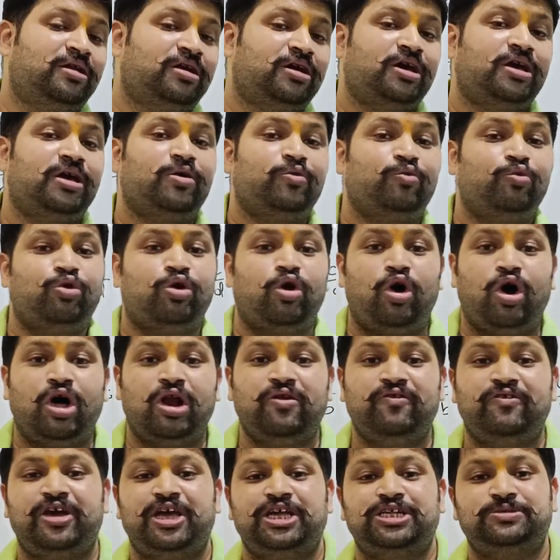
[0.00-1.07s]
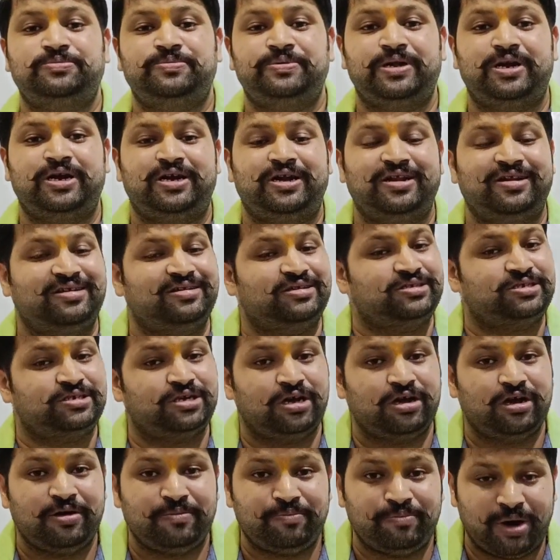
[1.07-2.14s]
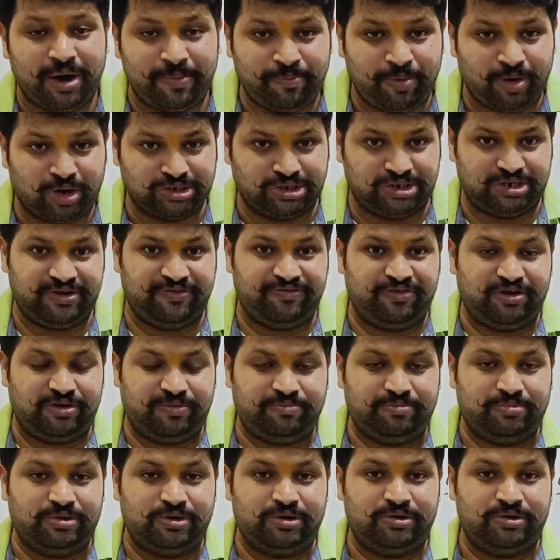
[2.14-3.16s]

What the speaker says: would always be written as a positive number.